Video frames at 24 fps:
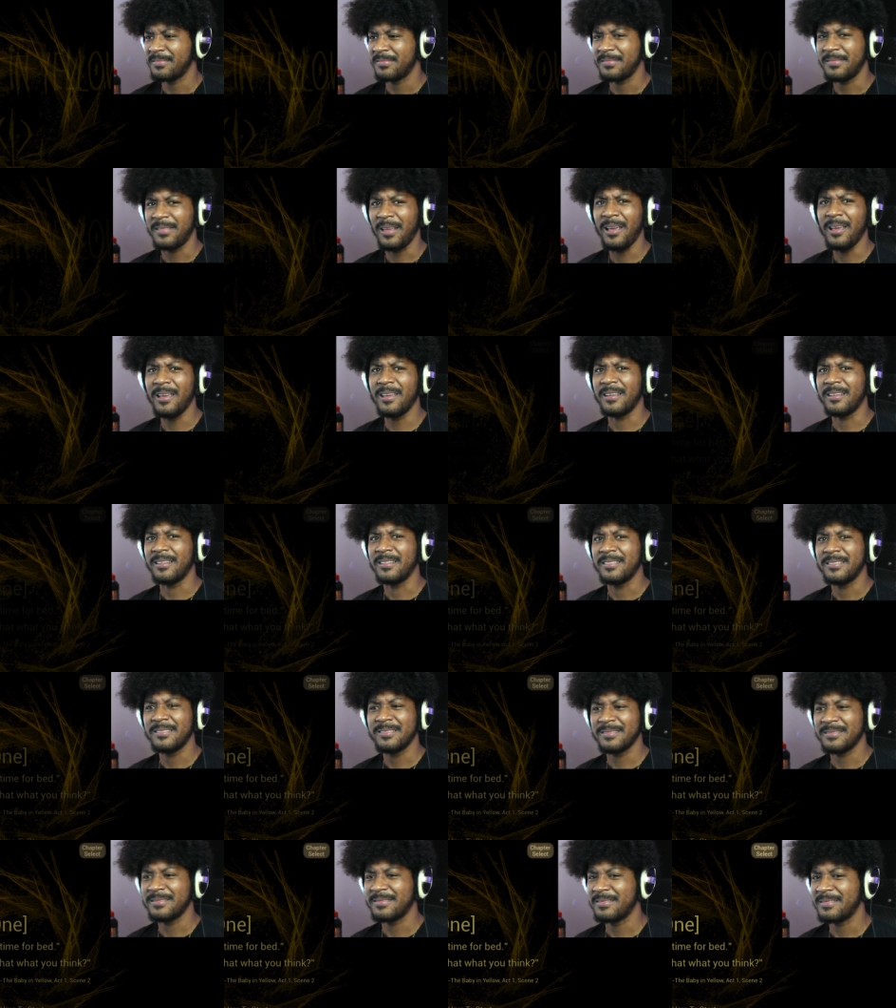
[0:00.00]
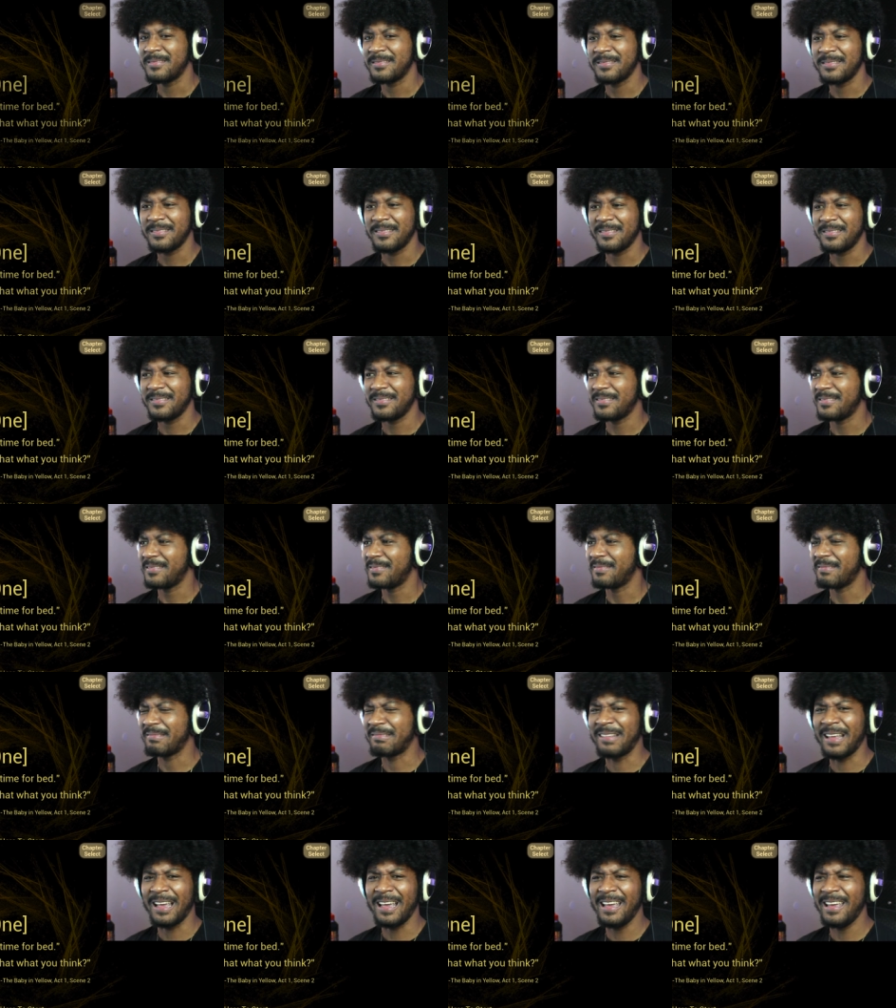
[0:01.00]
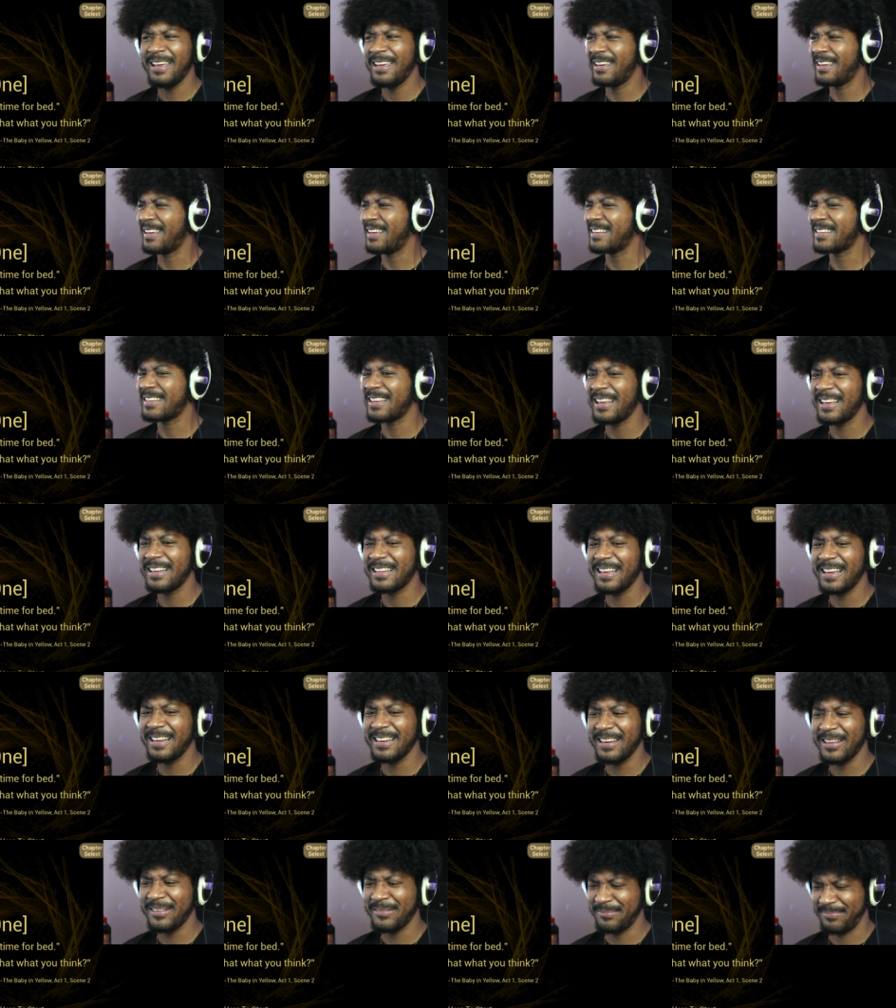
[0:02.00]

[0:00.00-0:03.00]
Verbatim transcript: Dang, dang, it's like that.